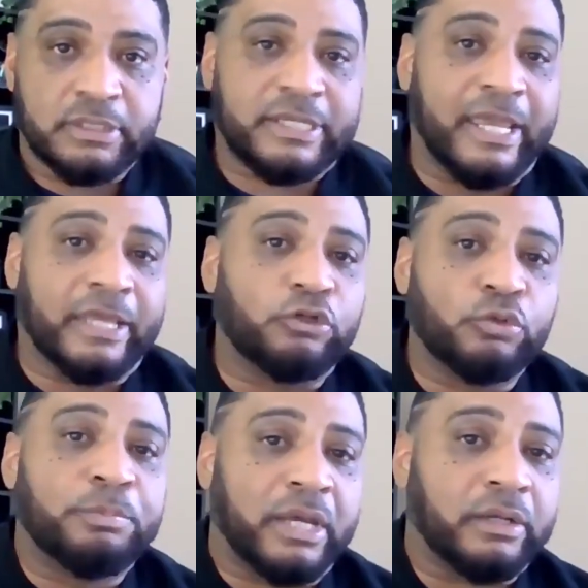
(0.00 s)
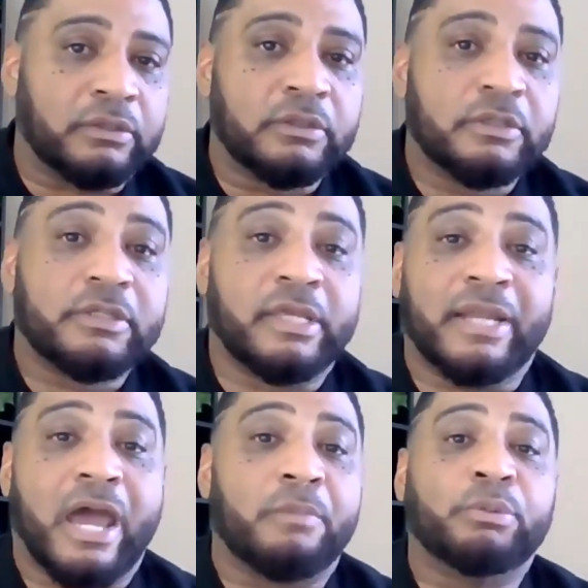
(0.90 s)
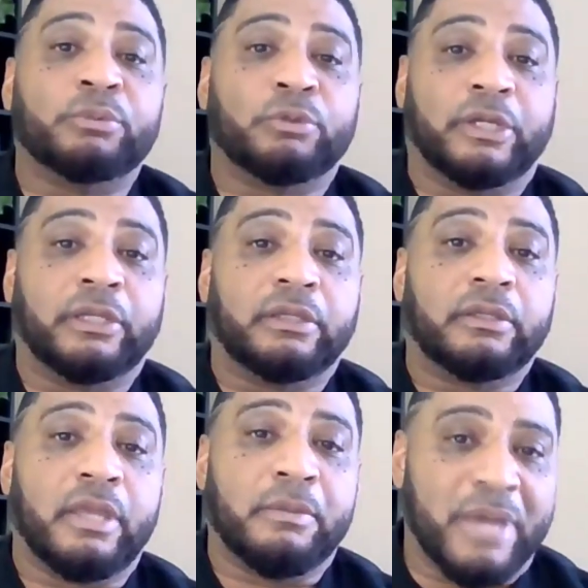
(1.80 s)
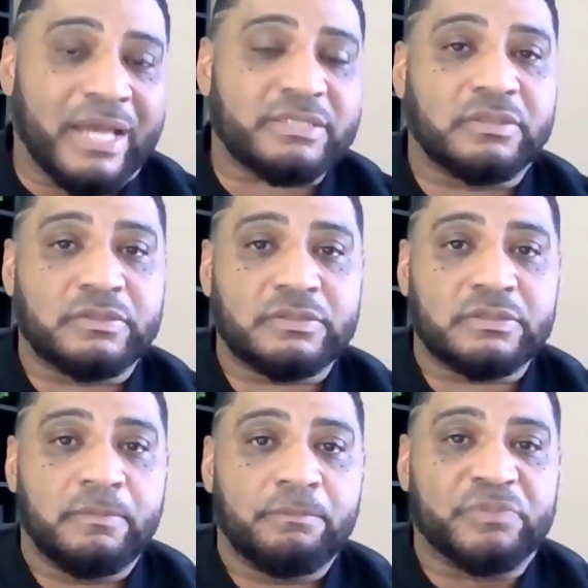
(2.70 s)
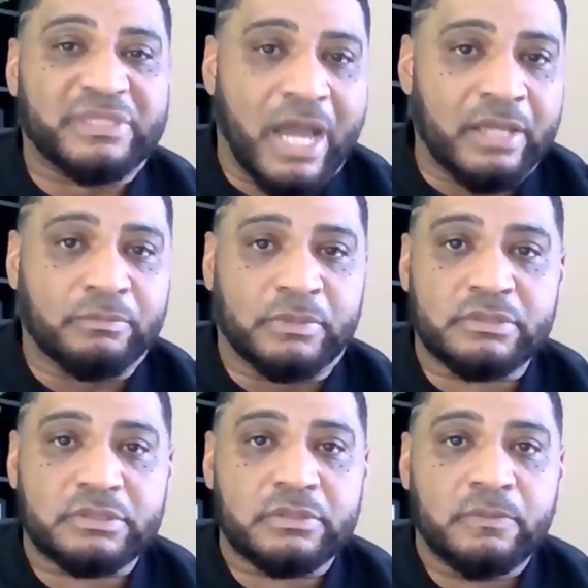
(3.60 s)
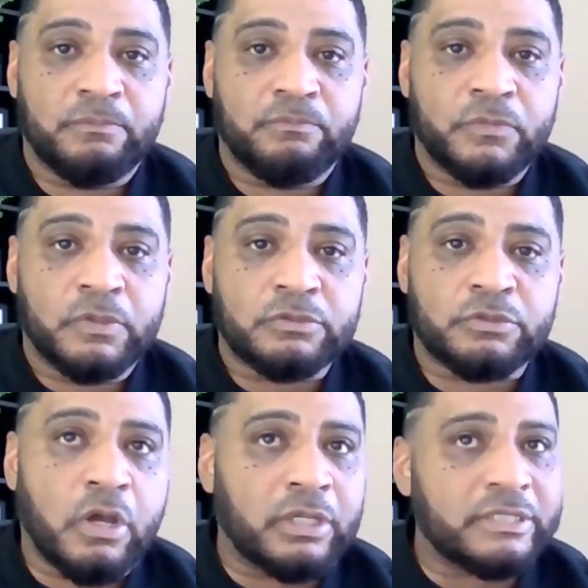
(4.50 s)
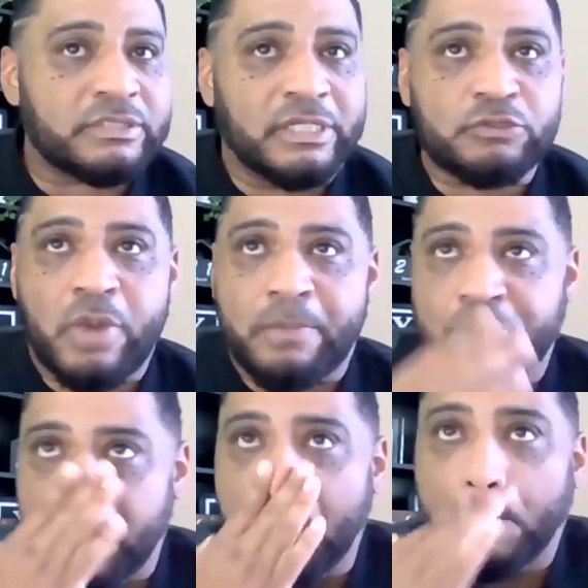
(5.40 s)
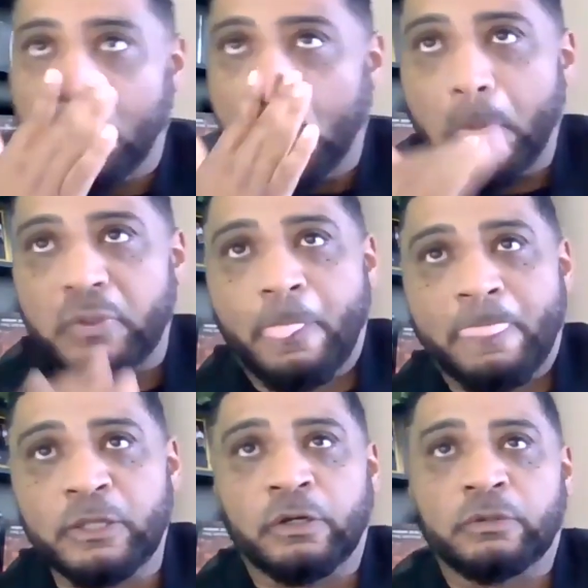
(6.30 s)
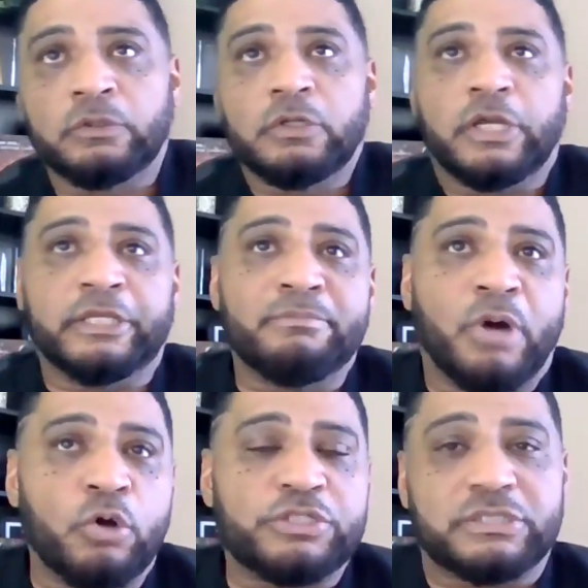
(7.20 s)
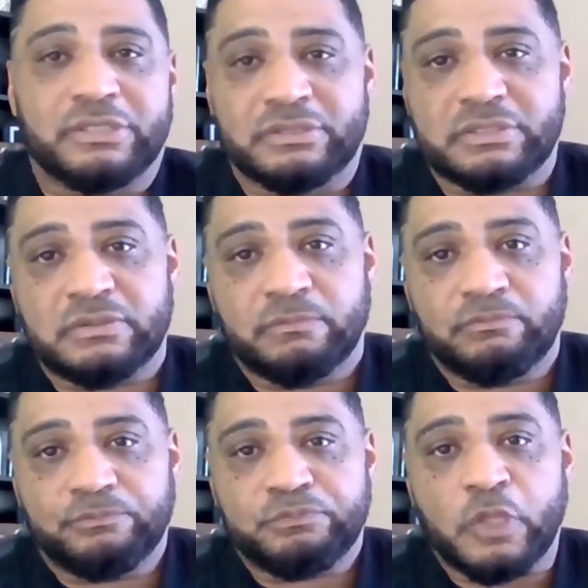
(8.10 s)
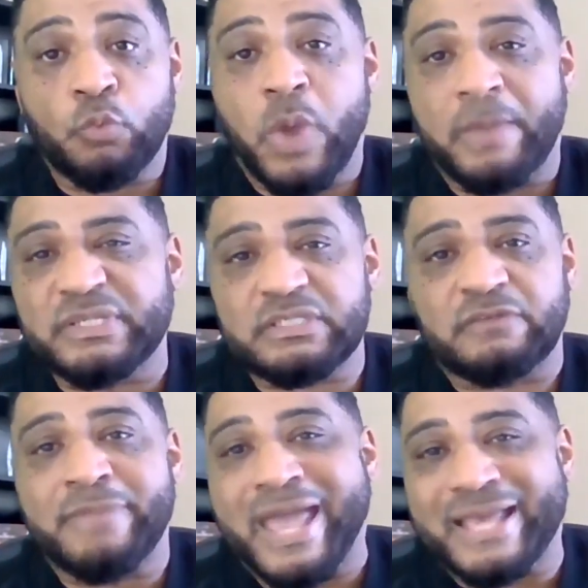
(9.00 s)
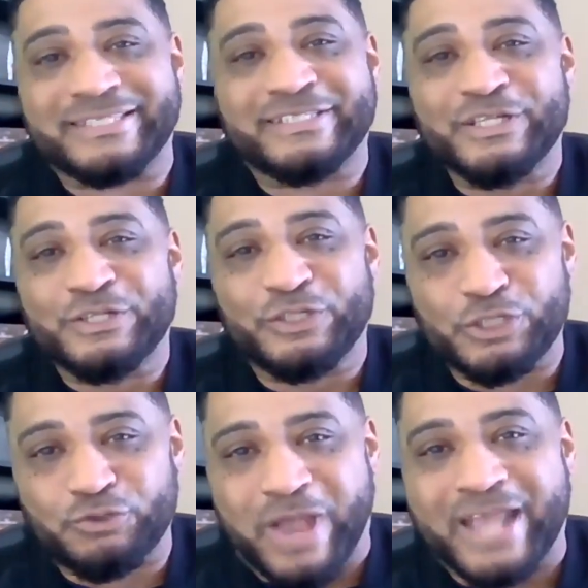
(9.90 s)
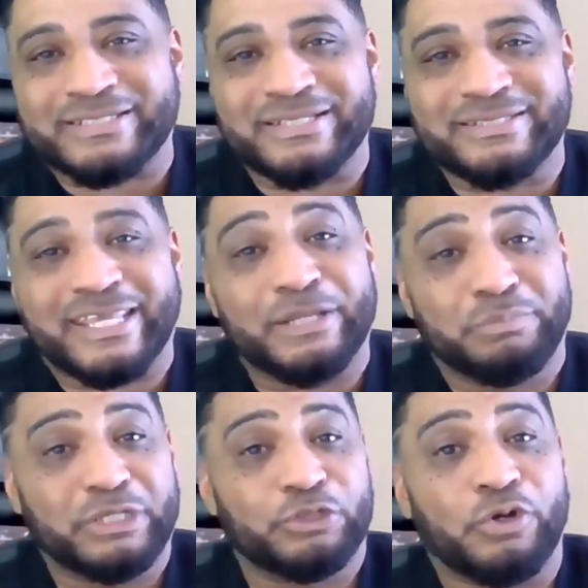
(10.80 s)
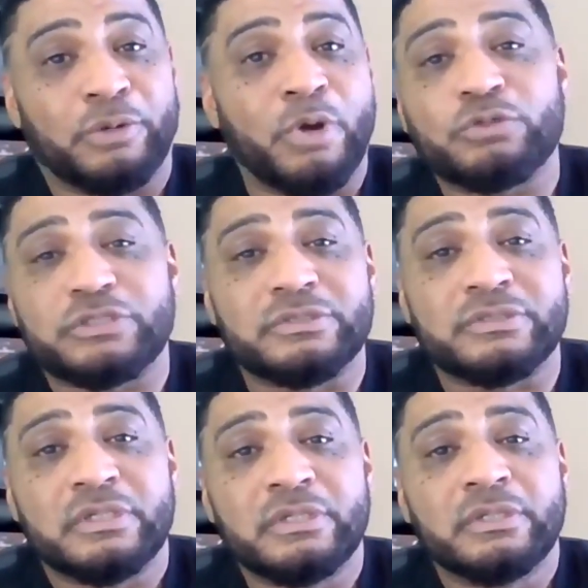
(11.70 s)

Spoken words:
can do better than iBoomerang ambassadors, diamonds. So y'all, let's wrap it up. You know, emotions, weapons of mass distractions can be your emotions.